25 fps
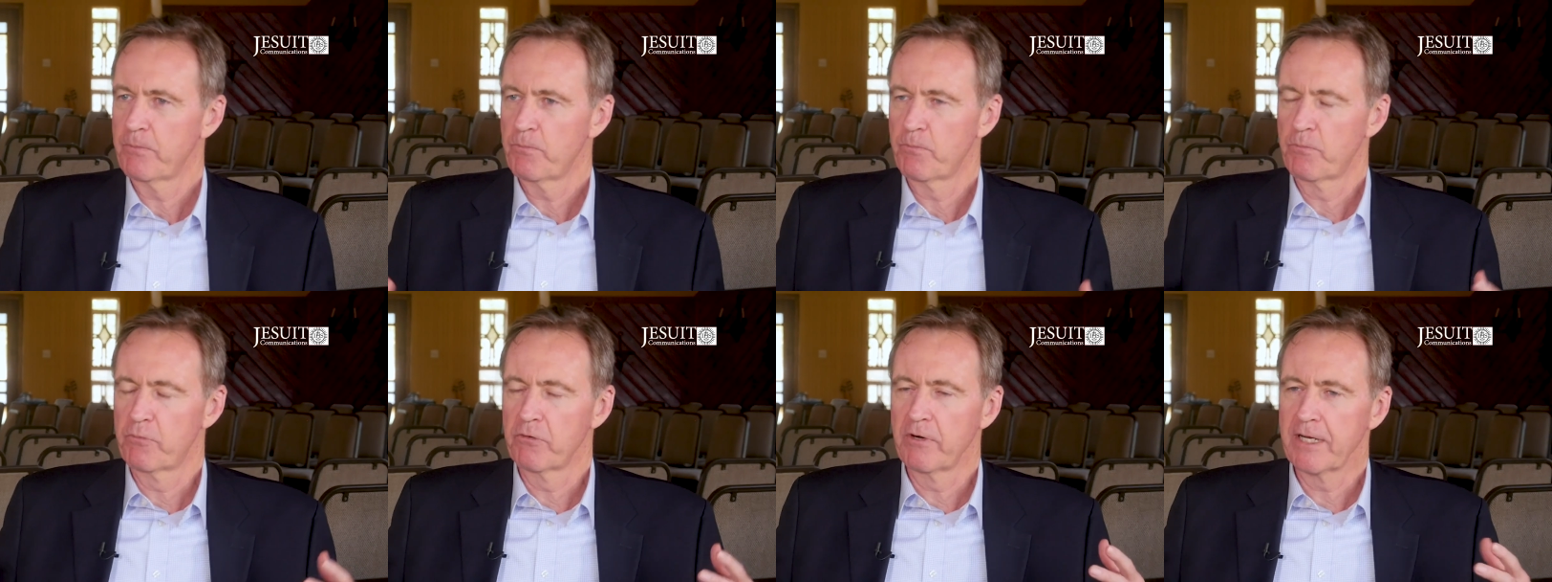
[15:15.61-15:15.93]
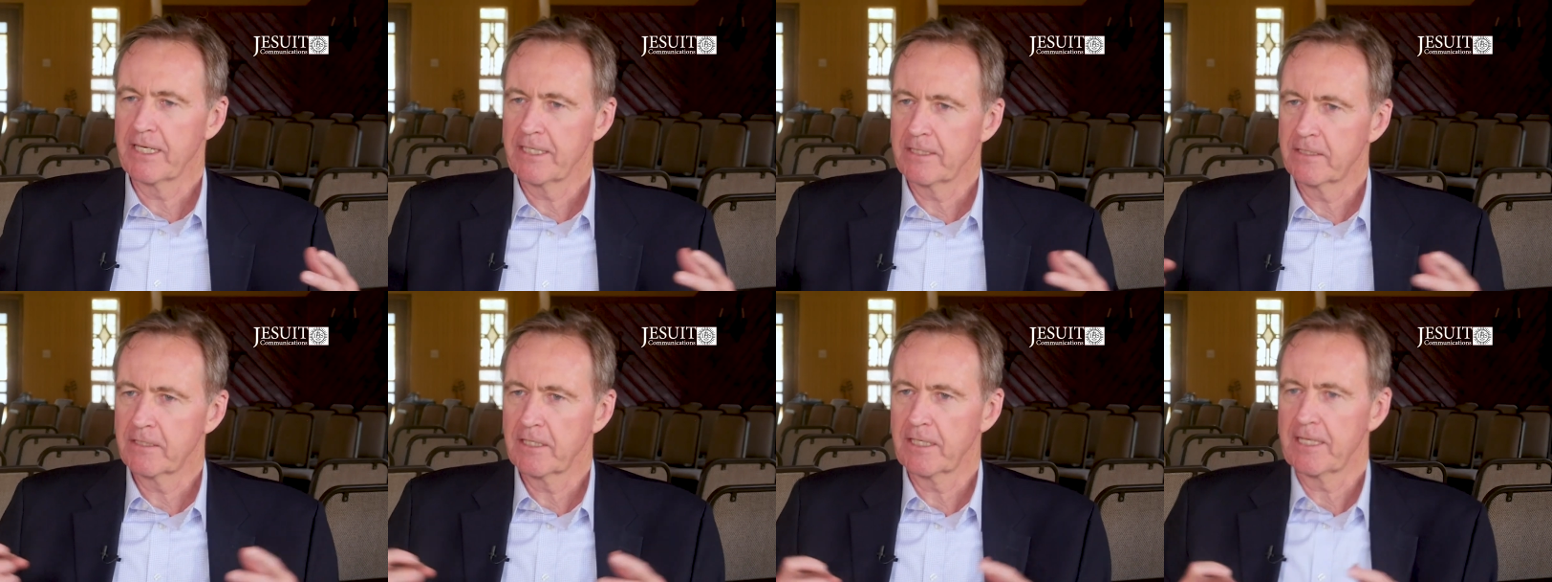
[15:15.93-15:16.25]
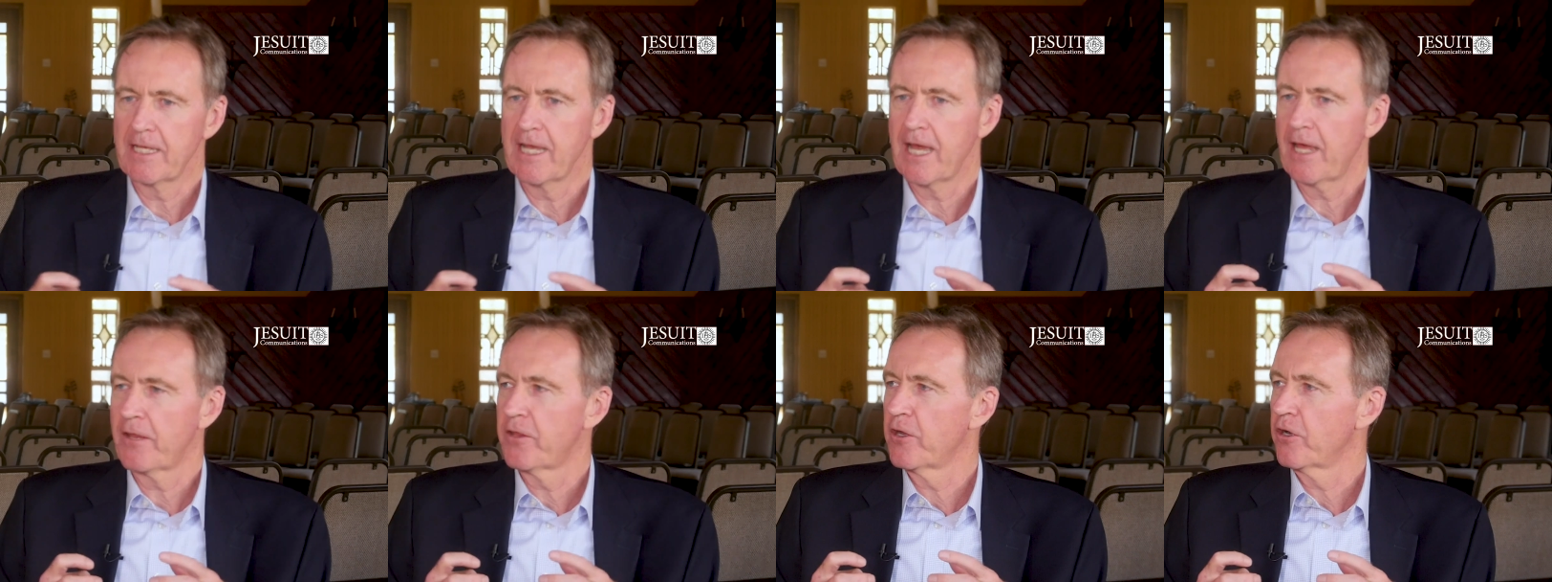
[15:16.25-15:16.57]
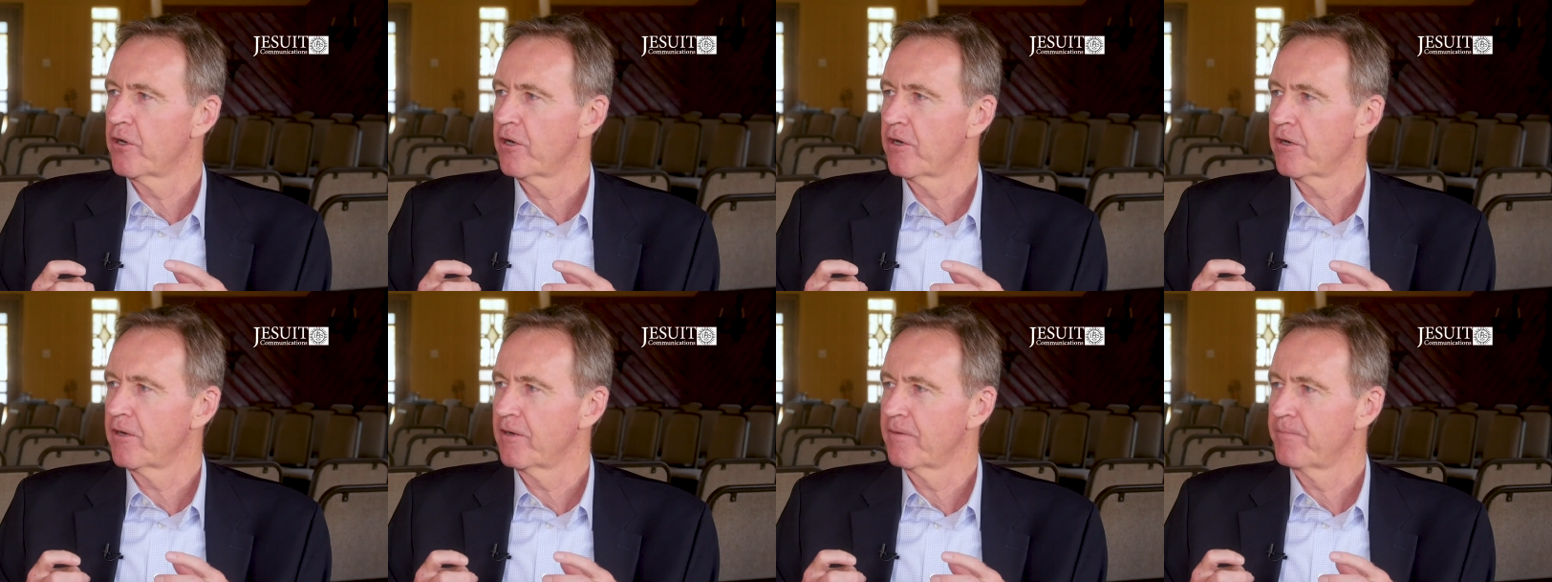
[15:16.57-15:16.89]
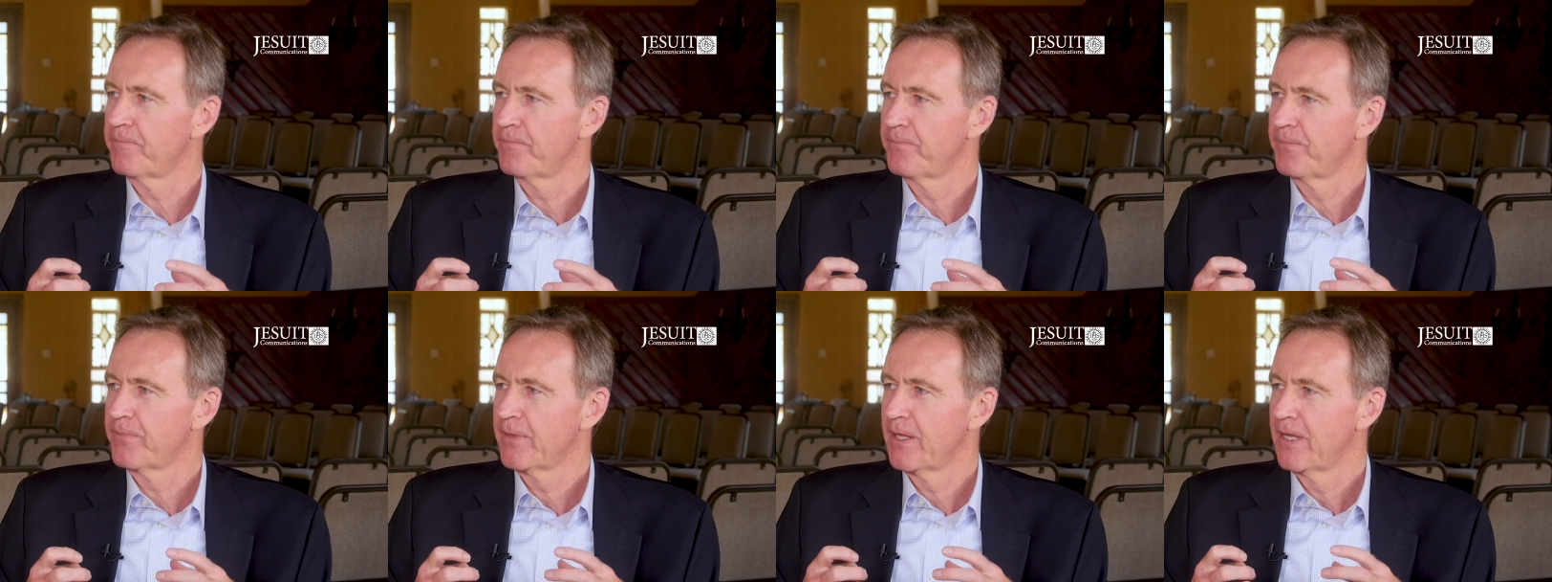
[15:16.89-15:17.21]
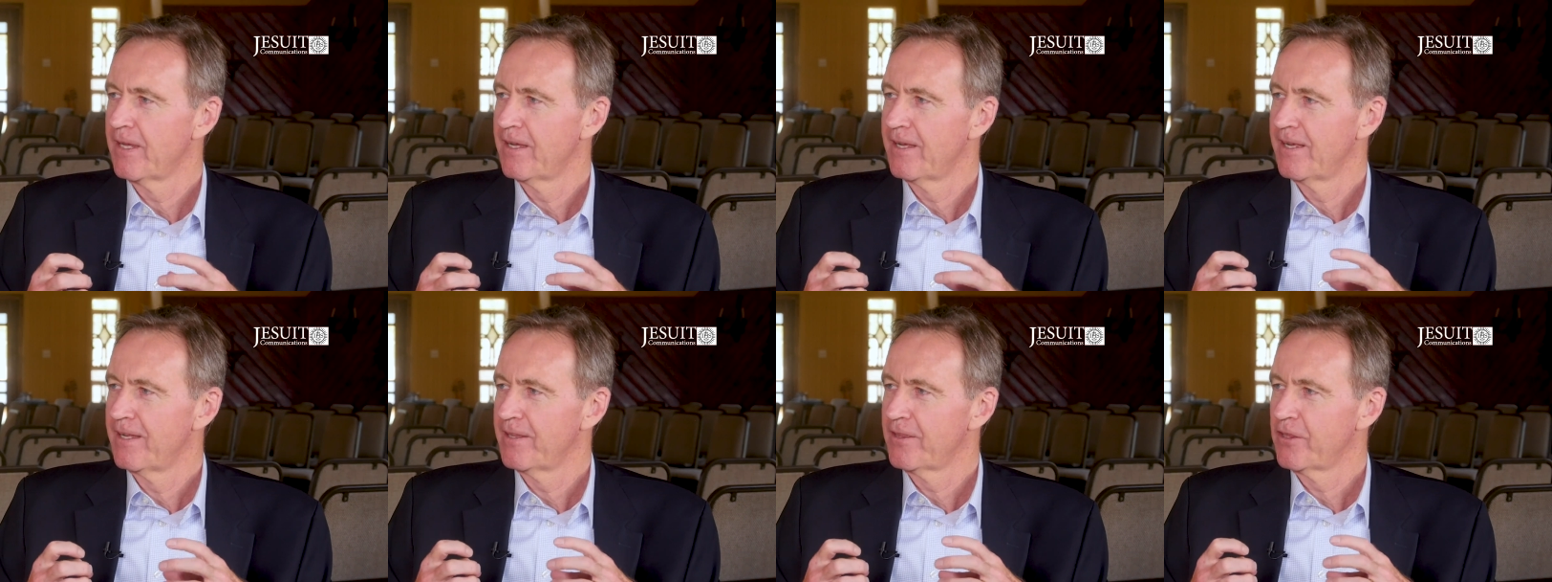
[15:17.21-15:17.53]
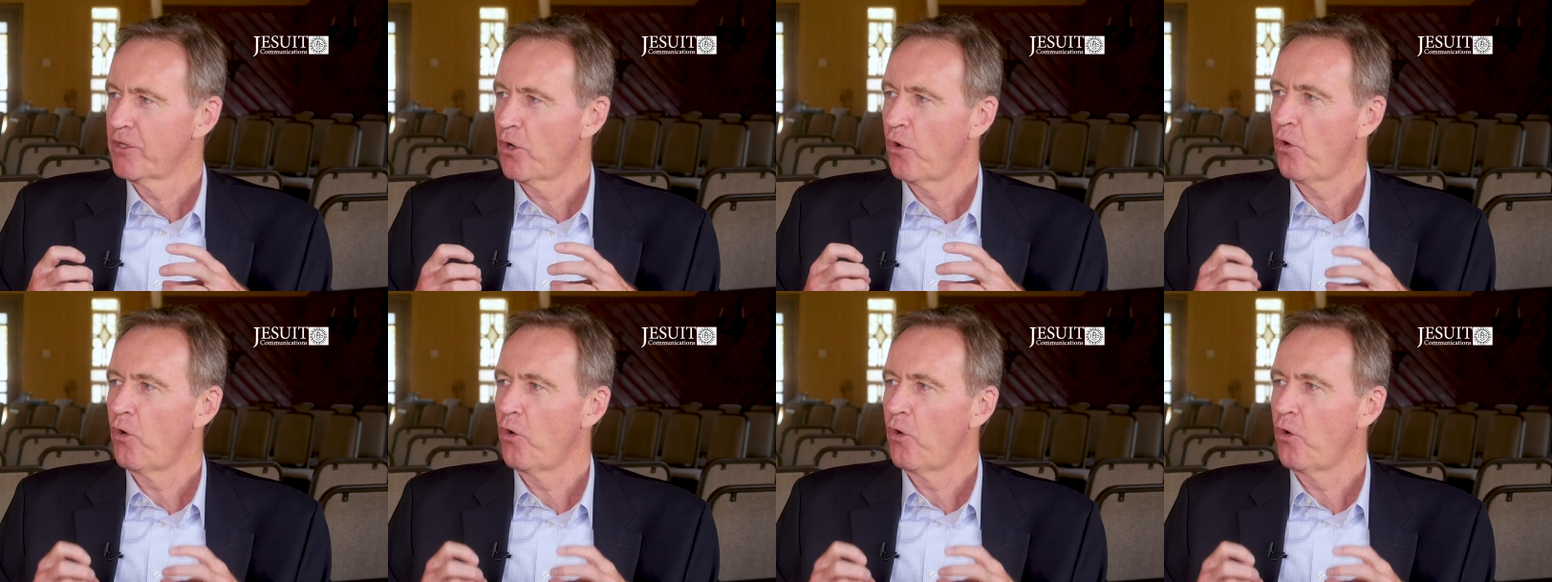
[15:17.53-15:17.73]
bring together the